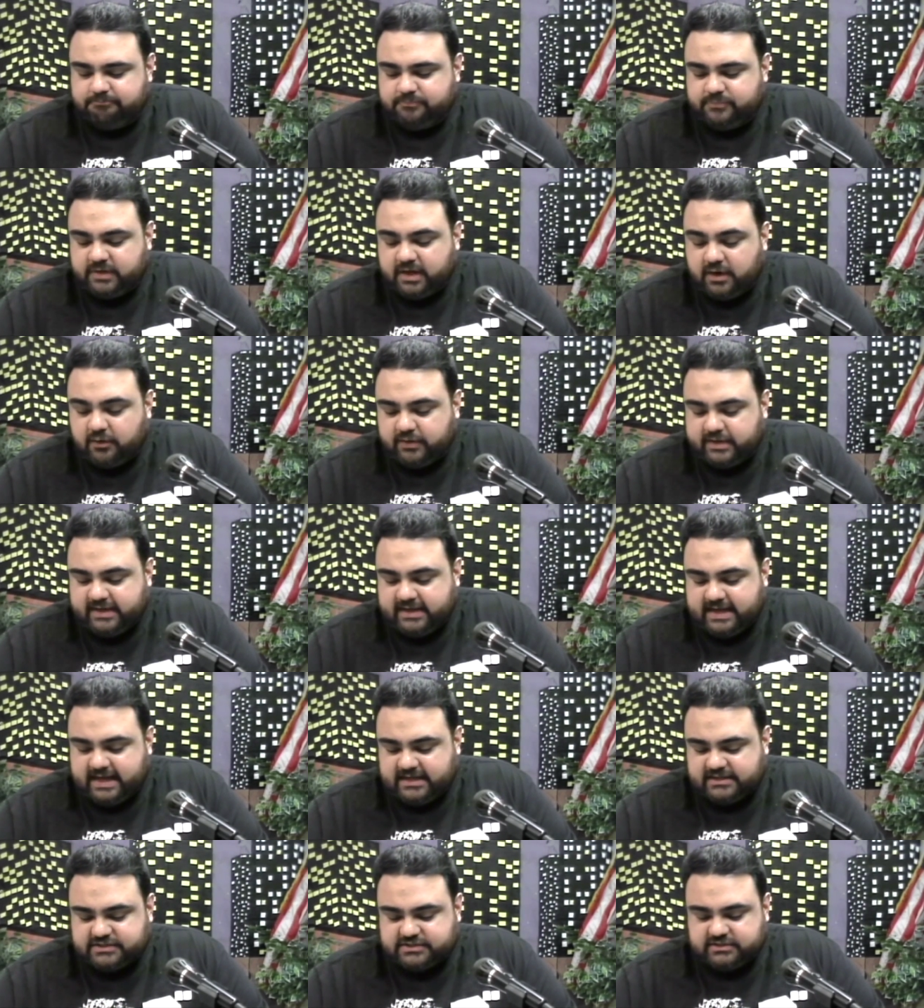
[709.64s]
No, he
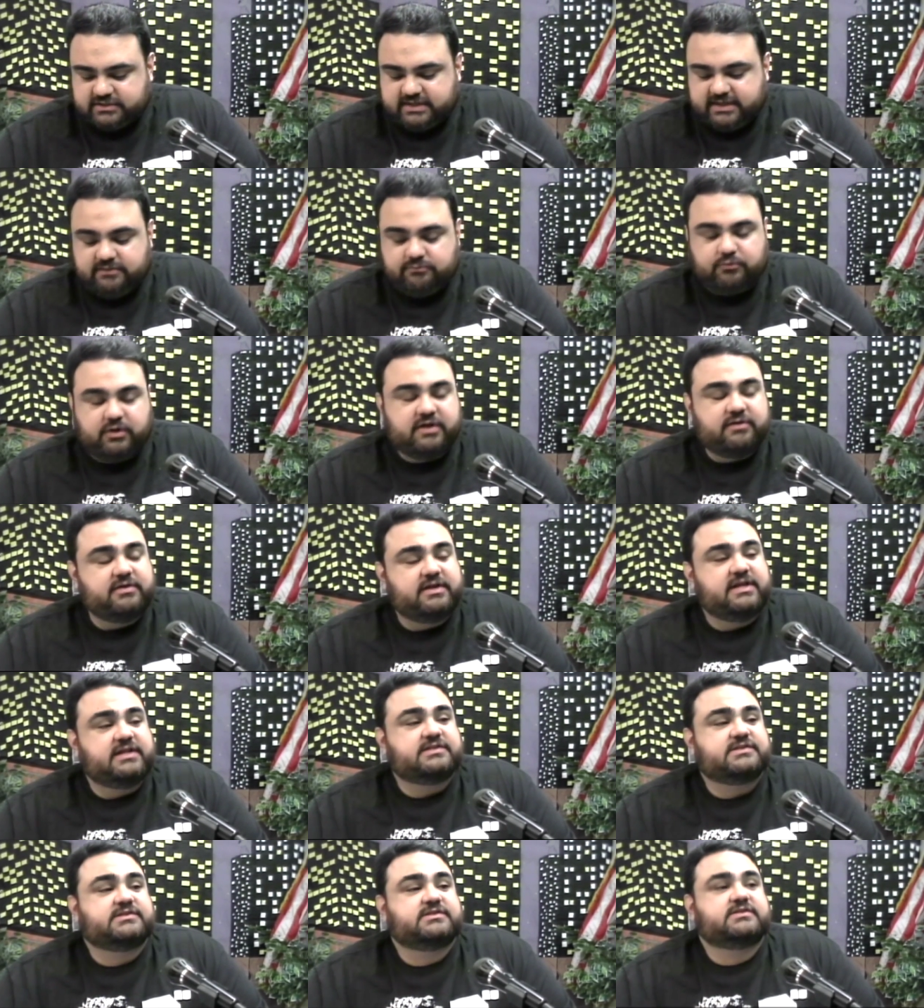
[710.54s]
actually... Well,
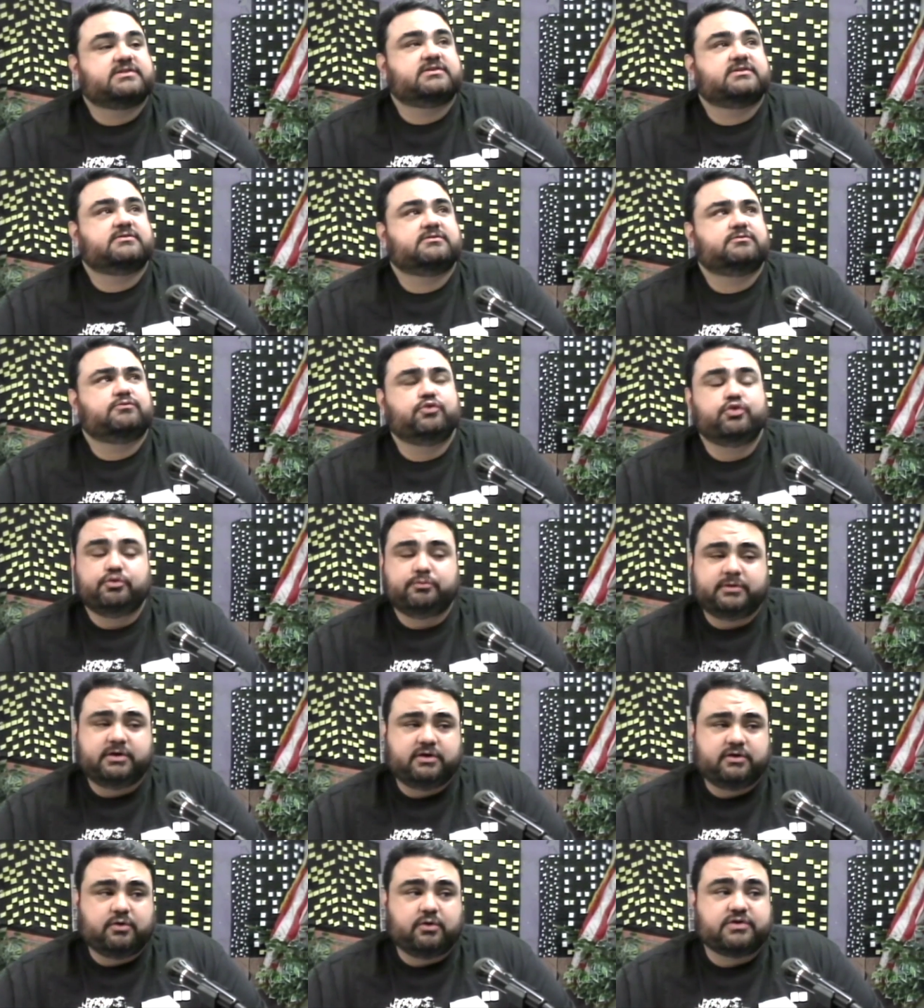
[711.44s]
it's
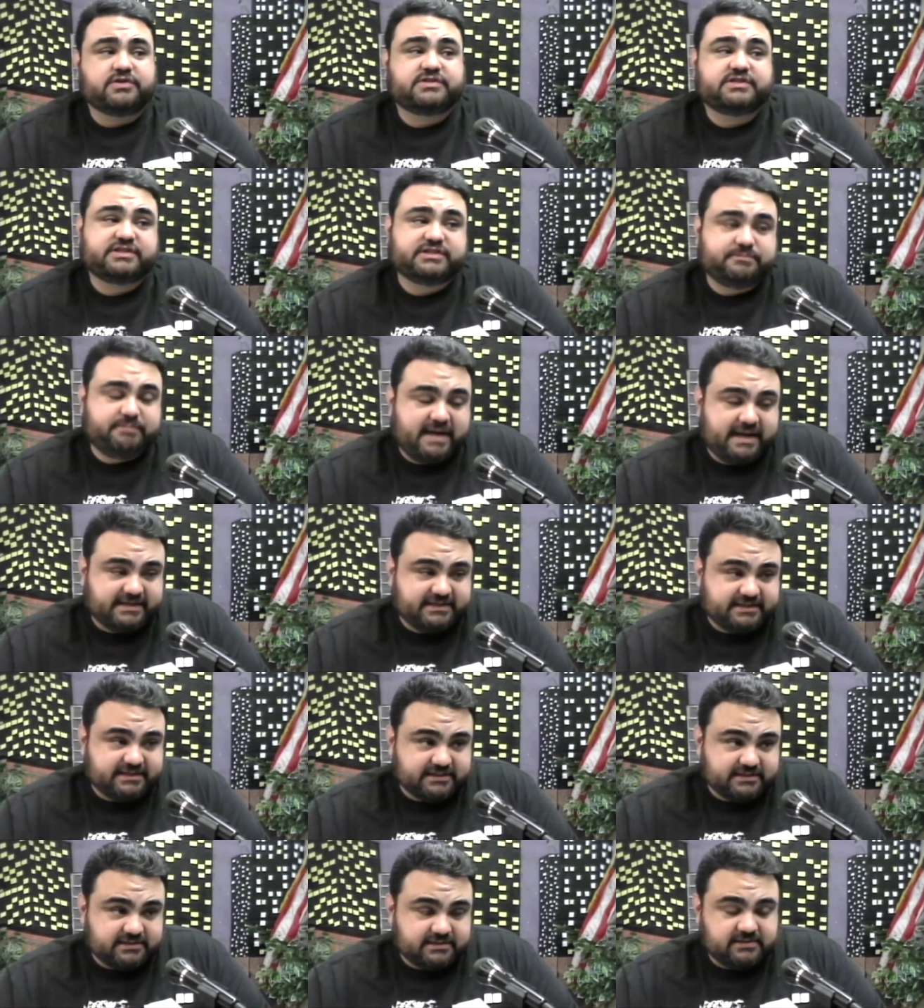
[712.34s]
rumored or
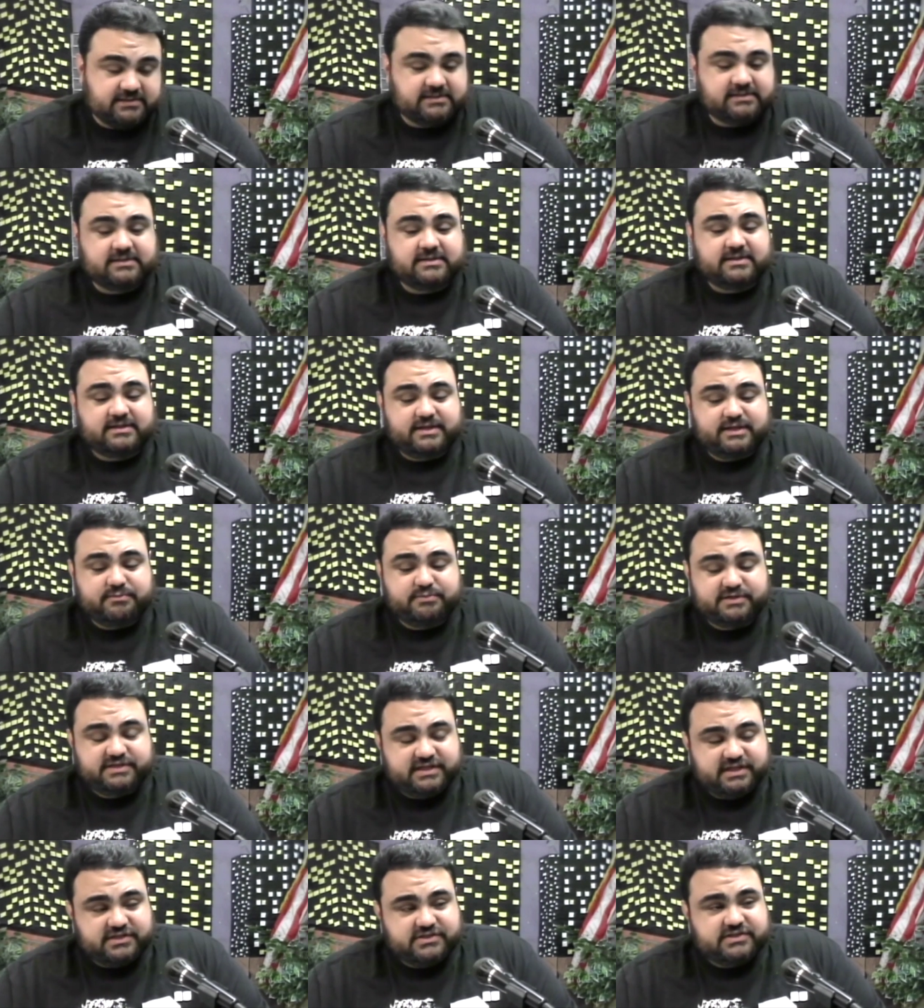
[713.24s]
suspected that he
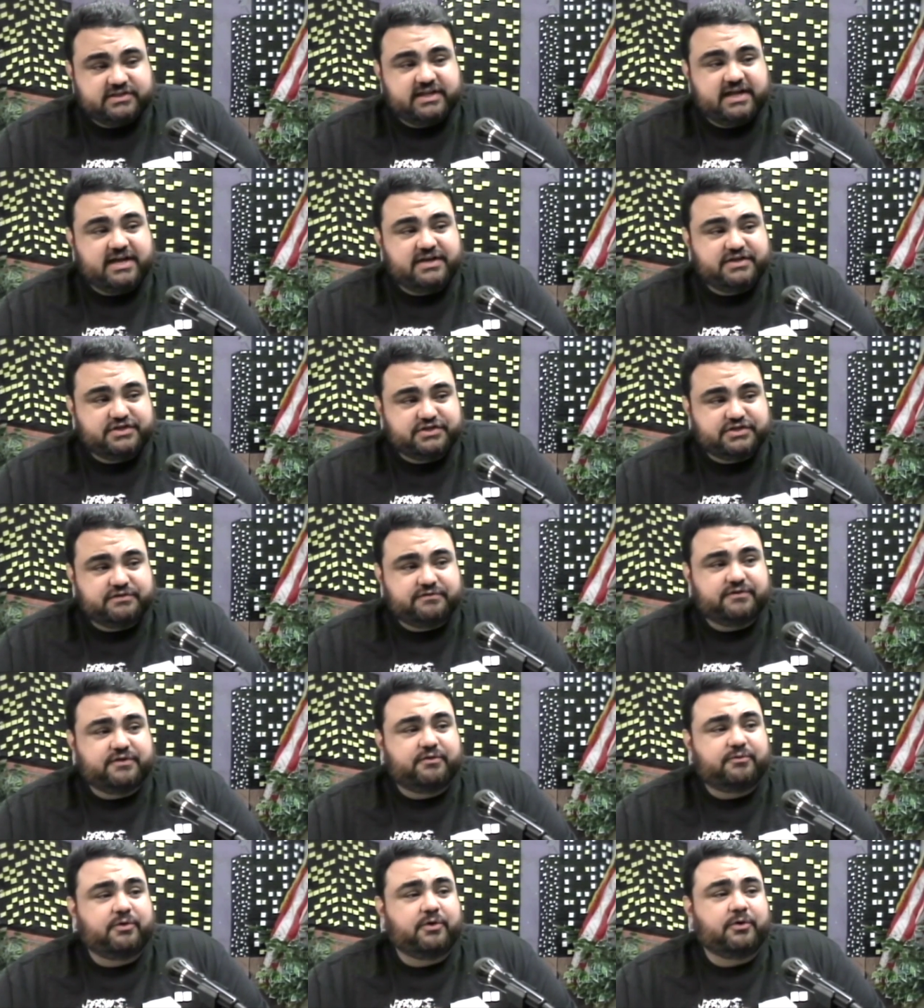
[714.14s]
potentially auditioned for
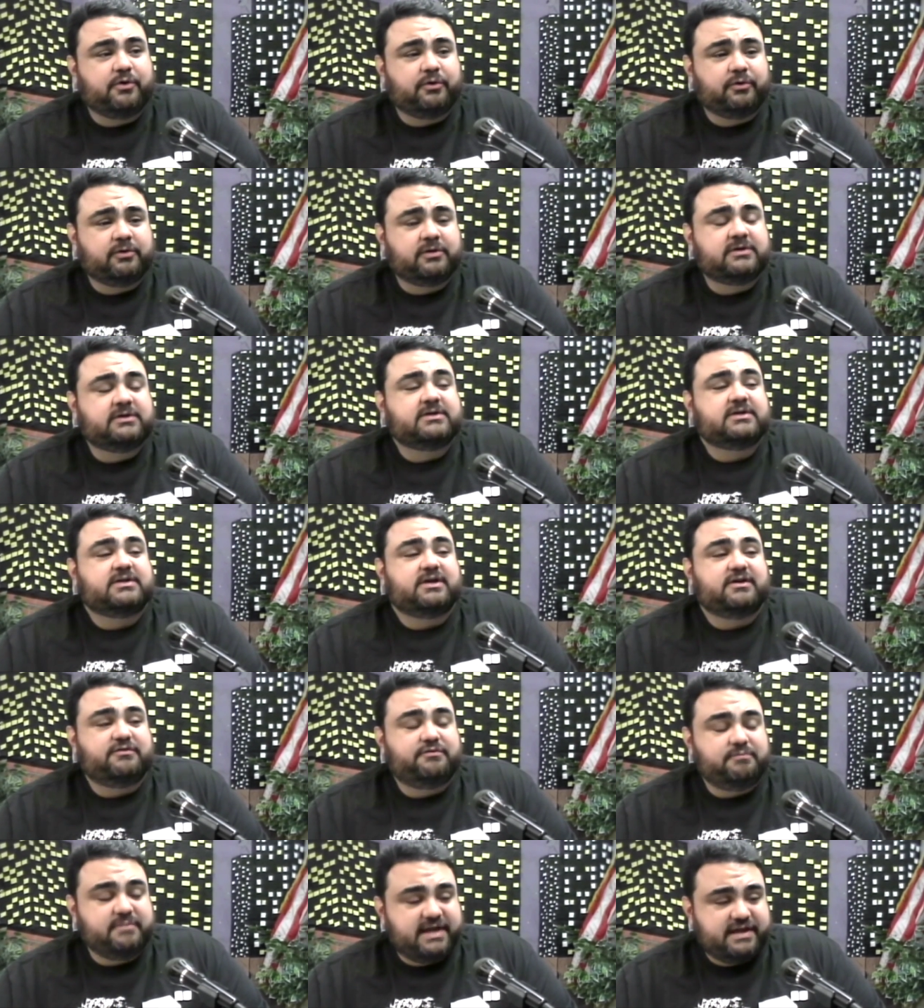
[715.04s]
the role
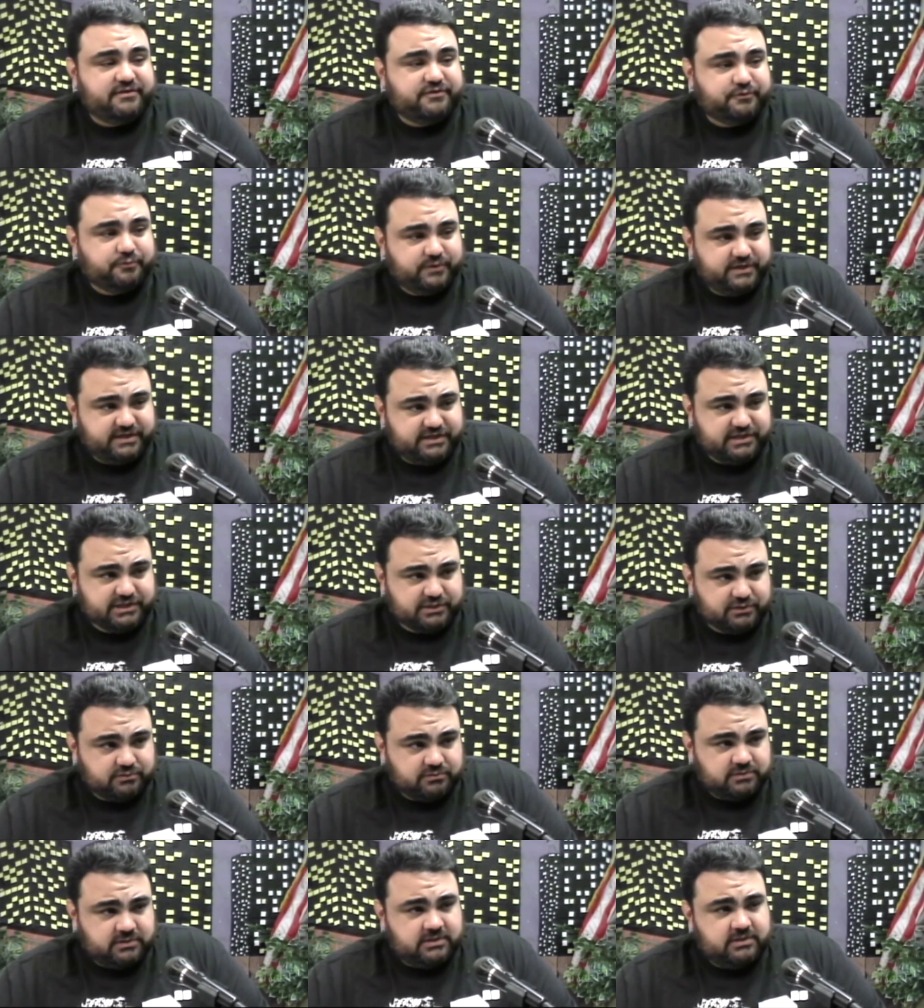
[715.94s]
of Mace
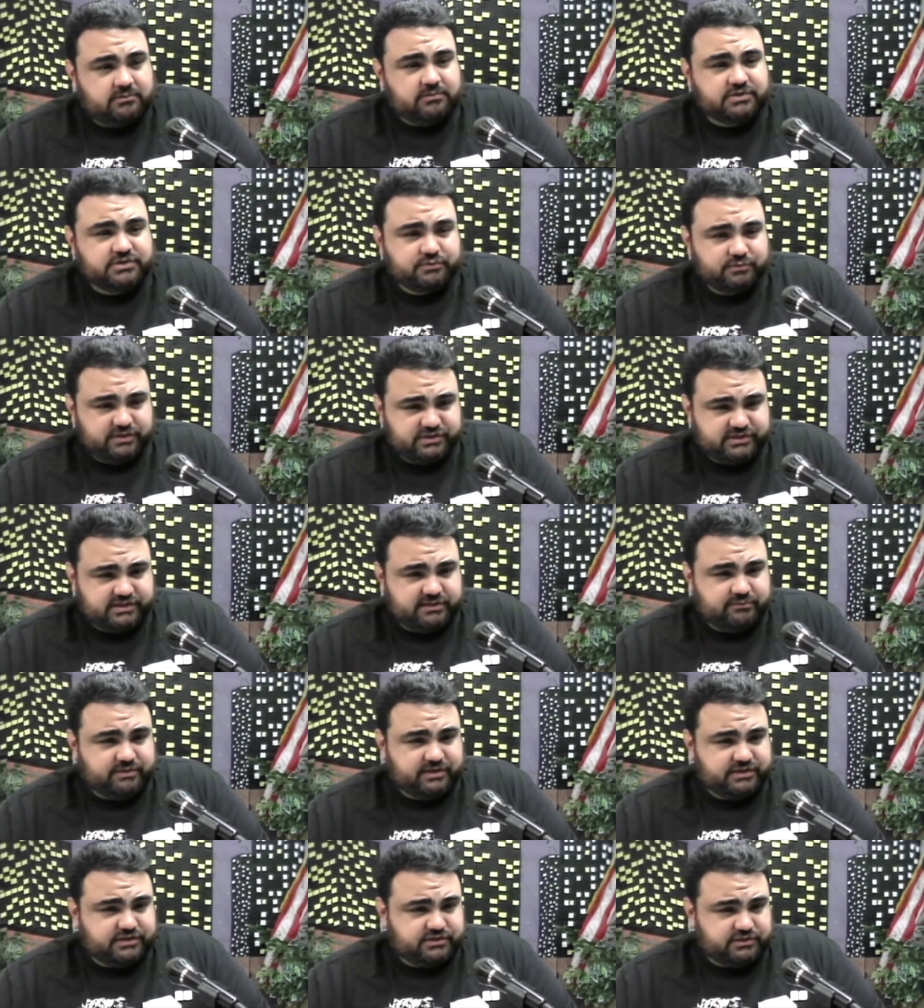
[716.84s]
Windu, which originally
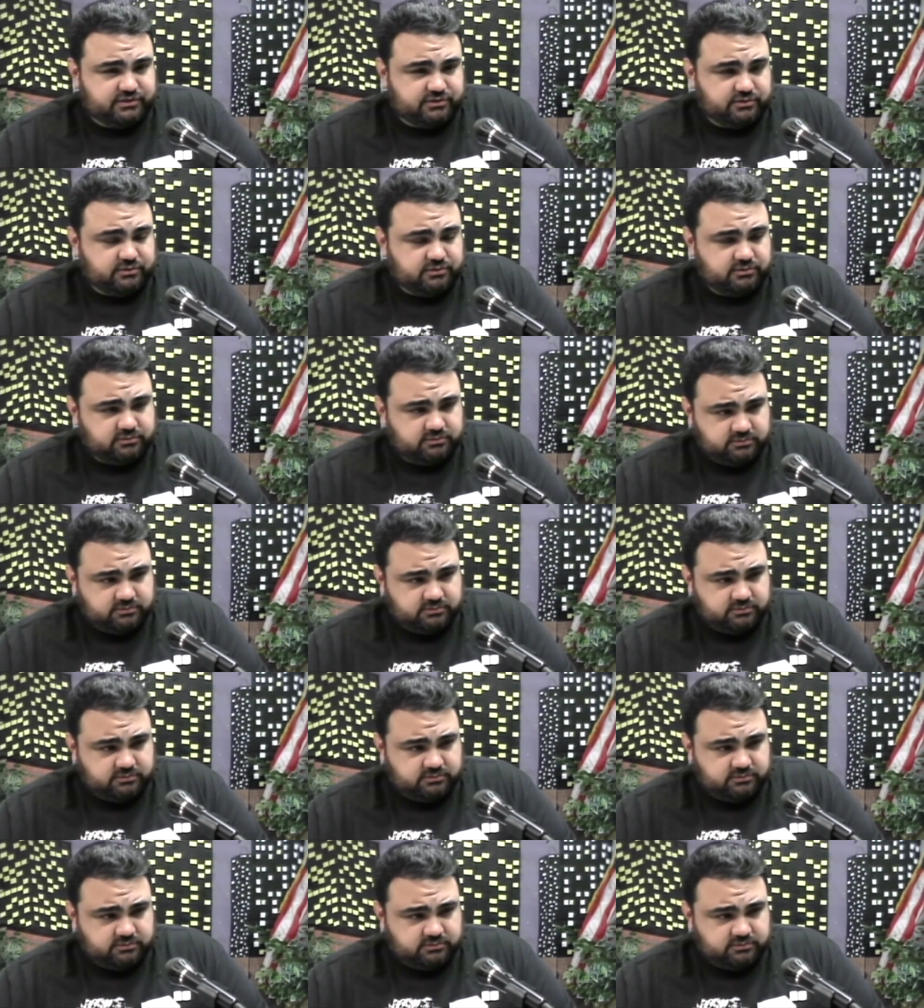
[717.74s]
went to...